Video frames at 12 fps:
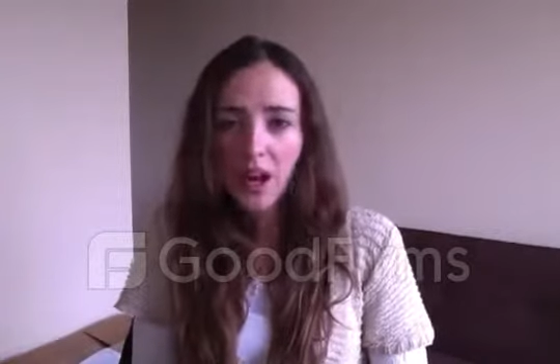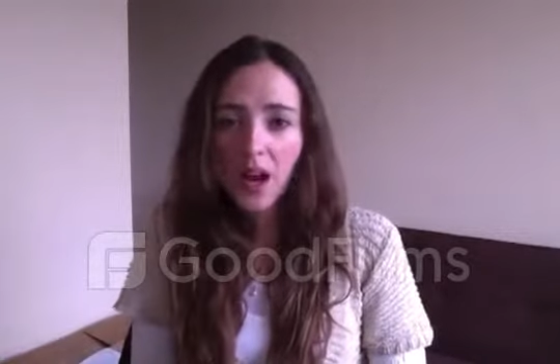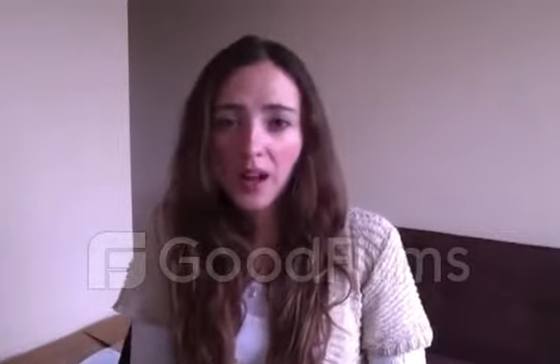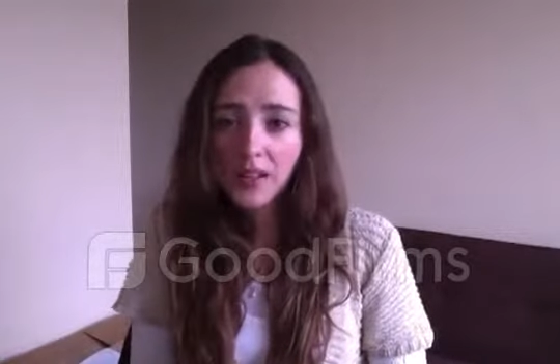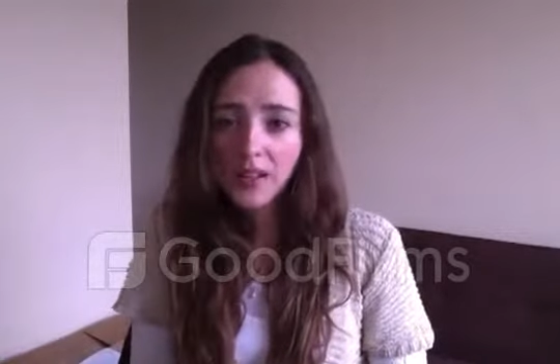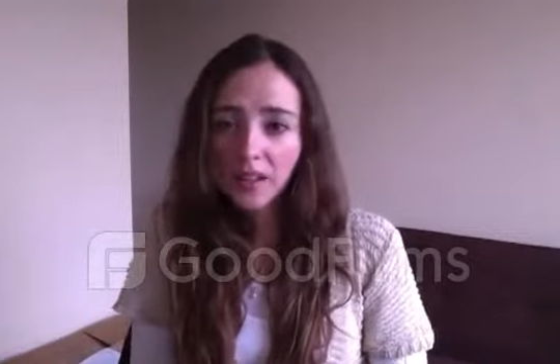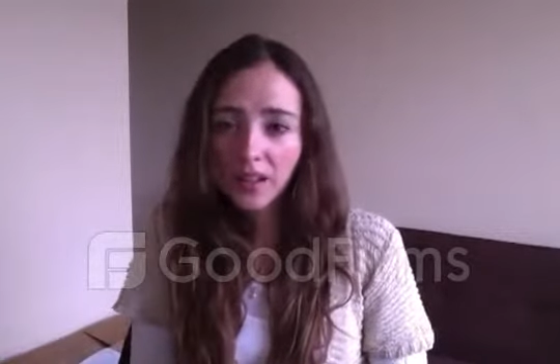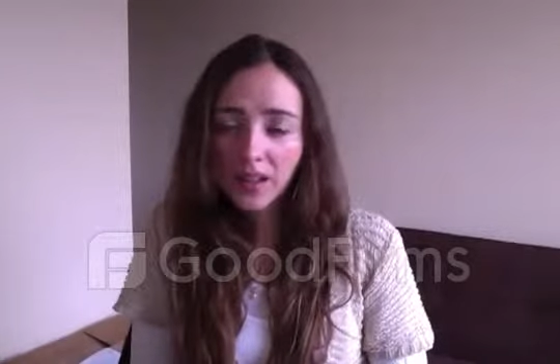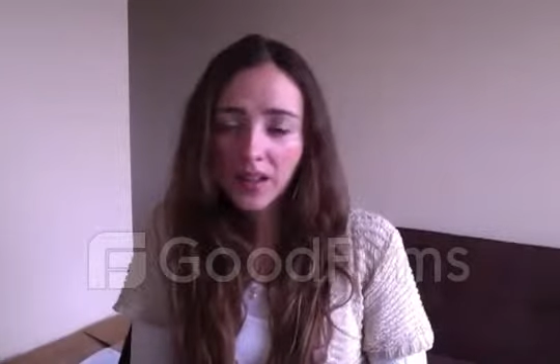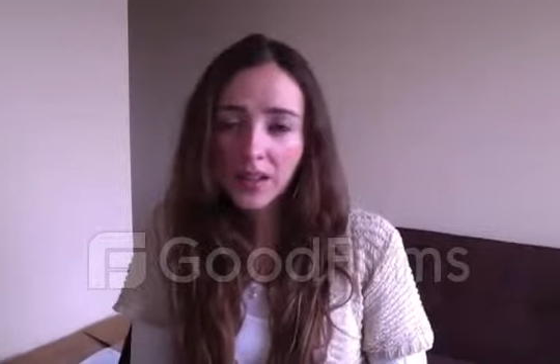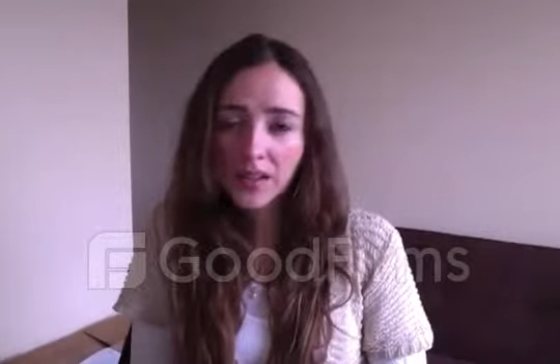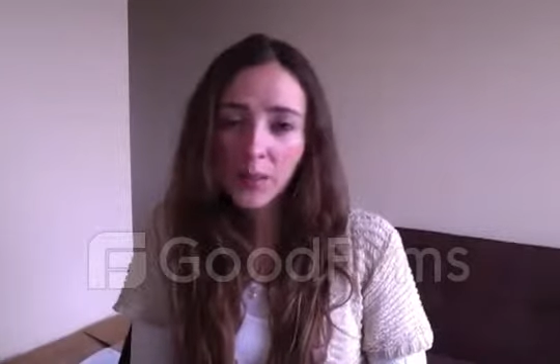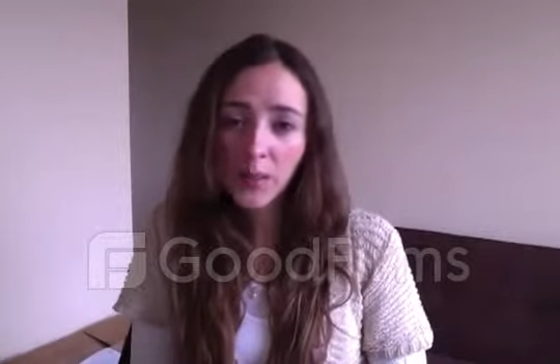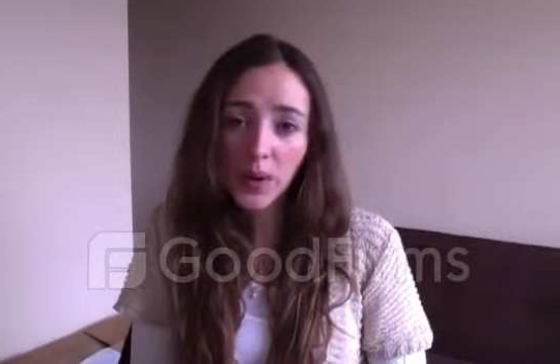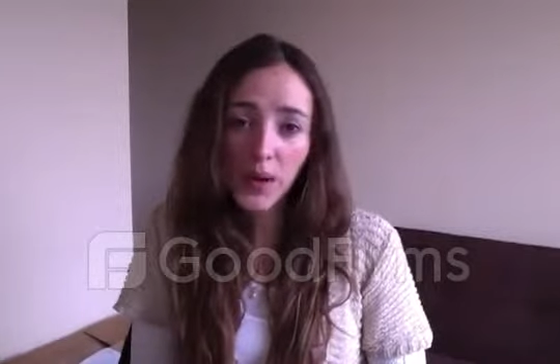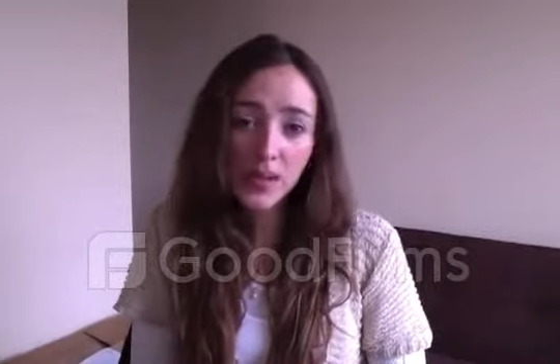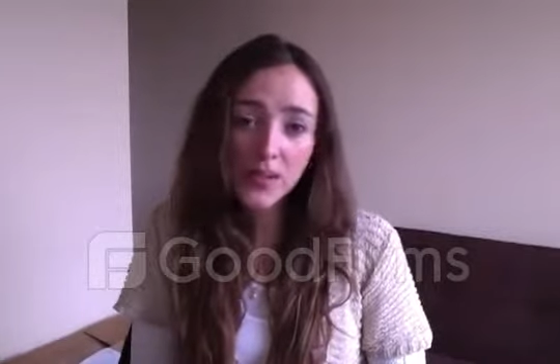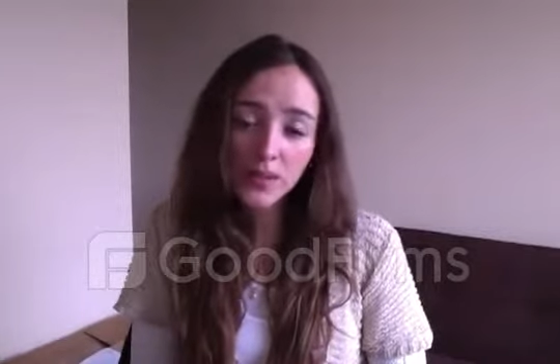and uh, the
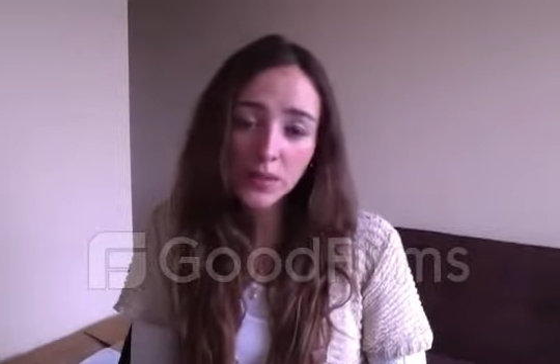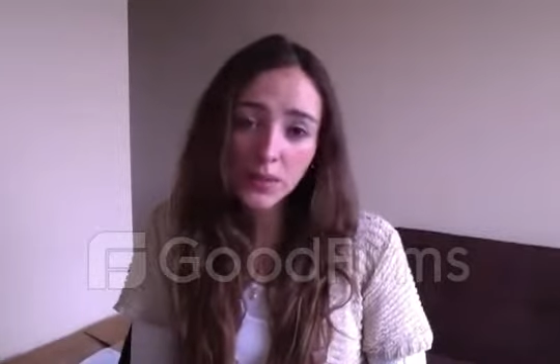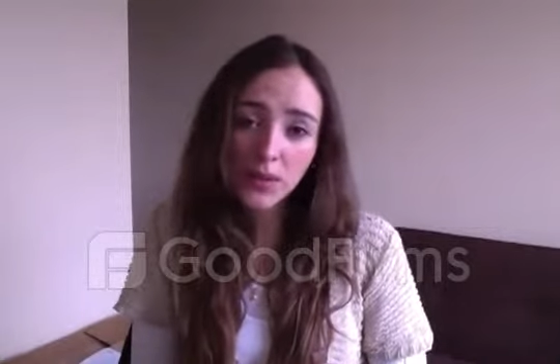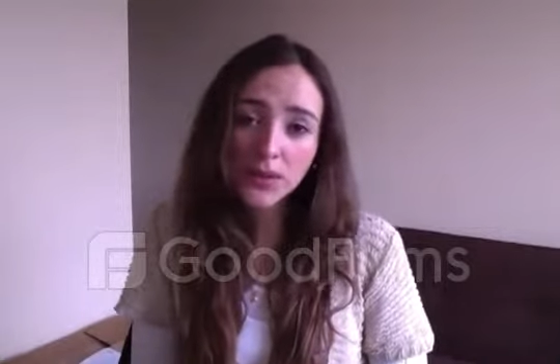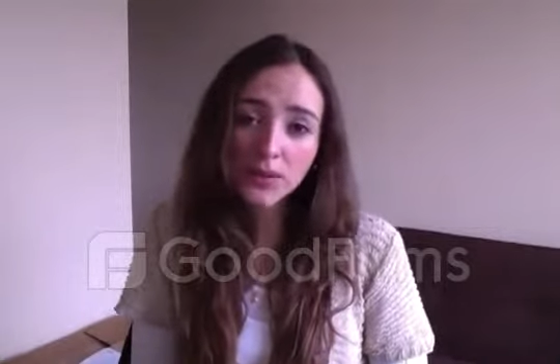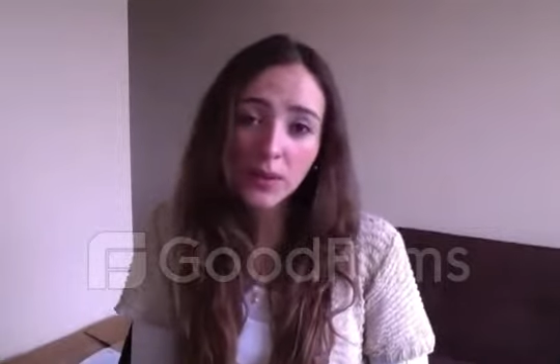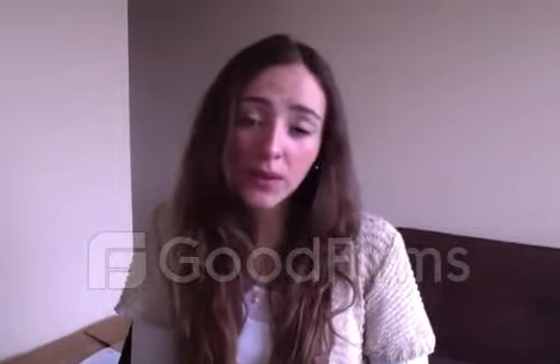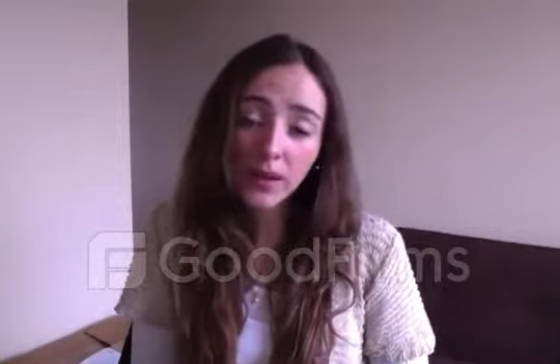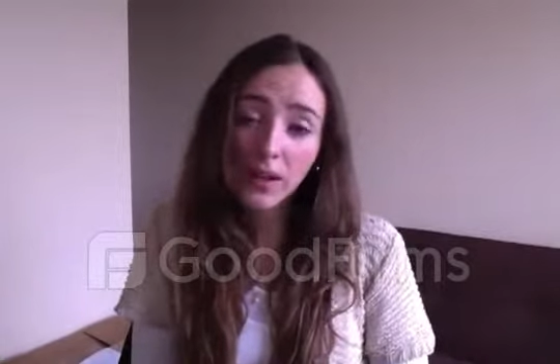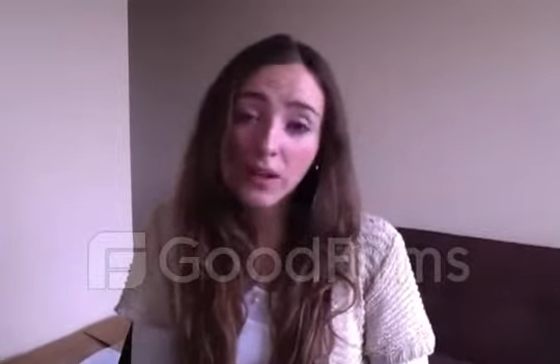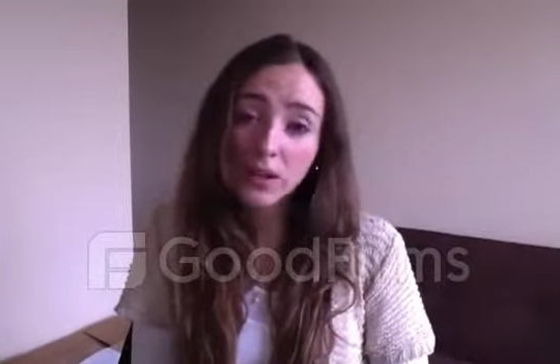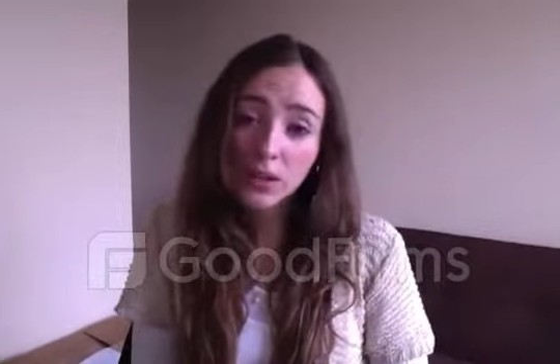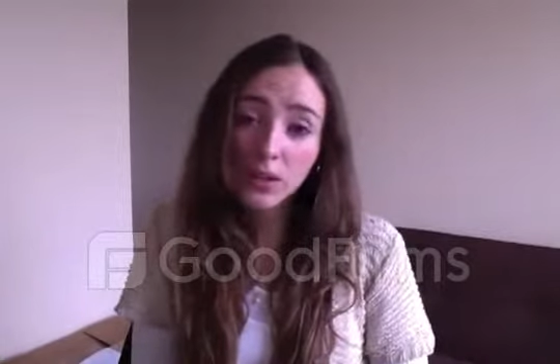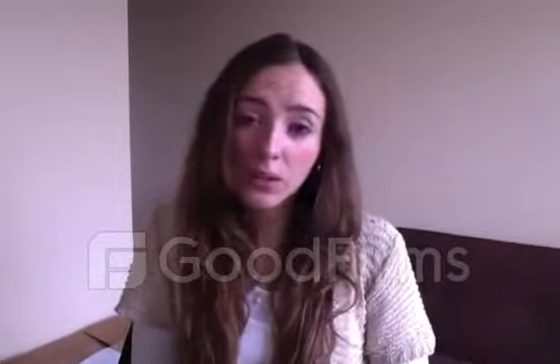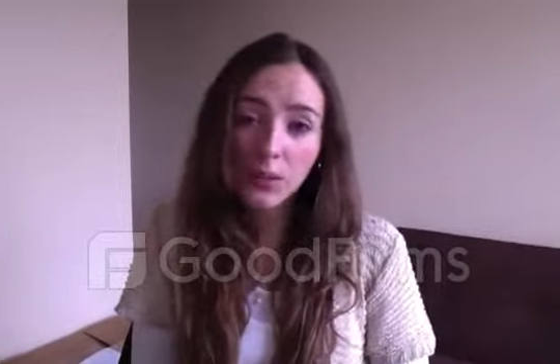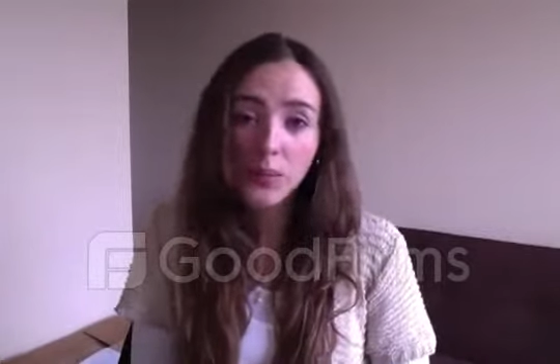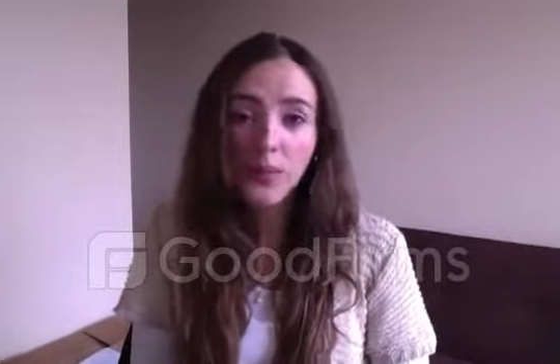price was very good too.